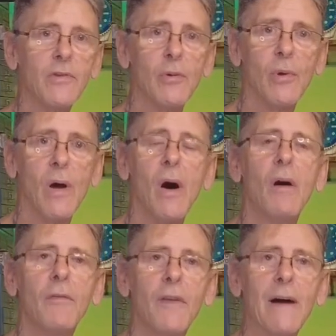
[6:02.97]

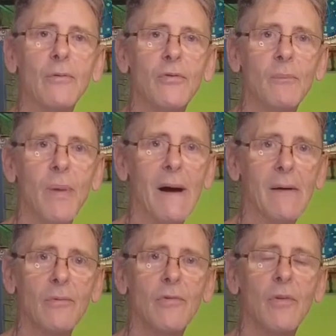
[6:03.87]

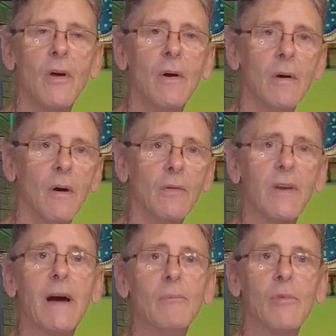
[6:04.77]
£2,500 on
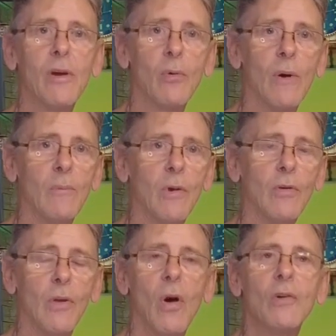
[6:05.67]
camera
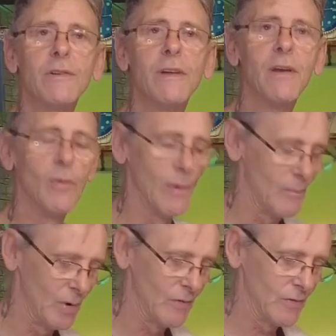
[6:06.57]
equipment, lighting
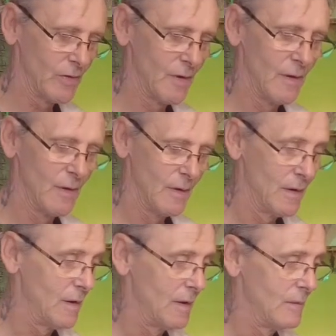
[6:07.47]
equipment,
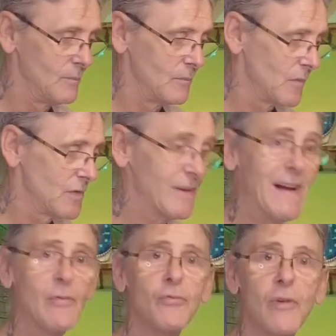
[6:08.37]

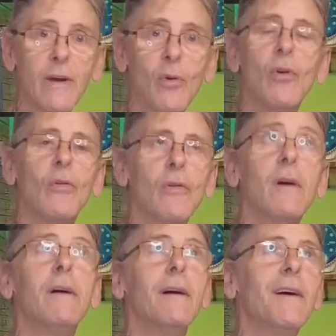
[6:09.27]
sound
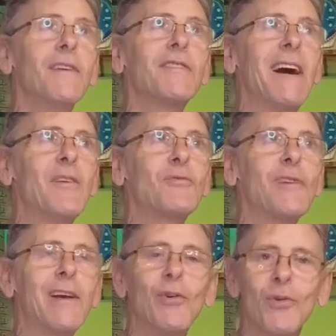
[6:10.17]

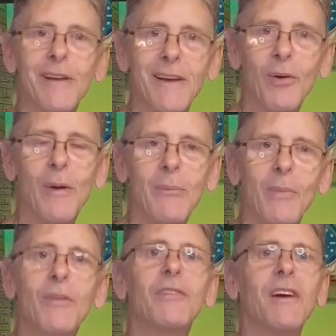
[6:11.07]
recording
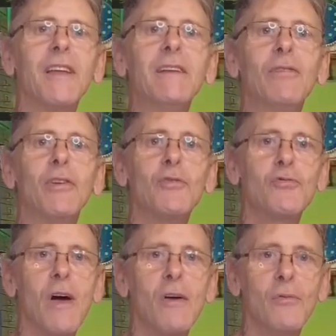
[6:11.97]
equipment, and even a
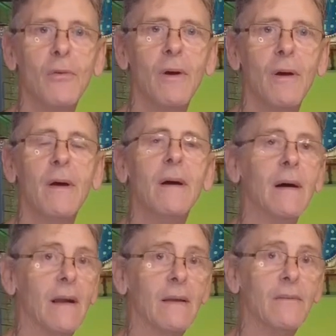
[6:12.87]
drone.
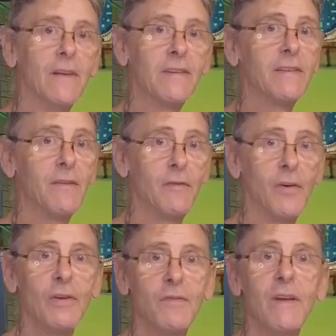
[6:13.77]
And this is the
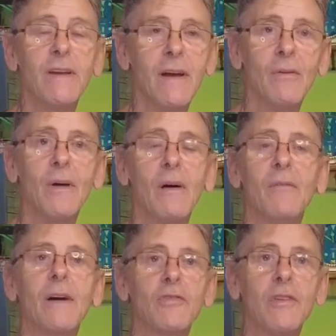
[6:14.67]
first video that I've
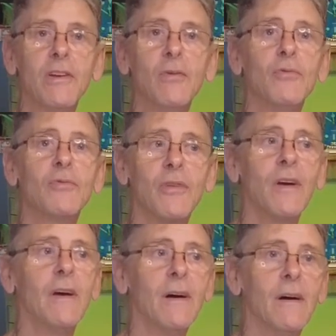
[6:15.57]
actually used
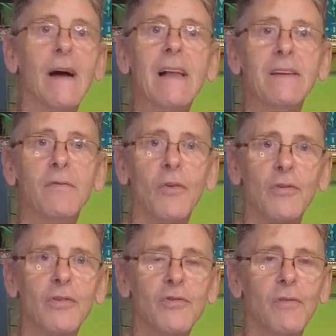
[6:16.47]
any
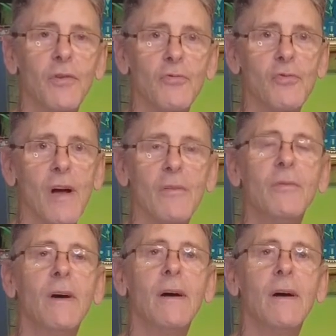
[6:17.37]
footage of the drone.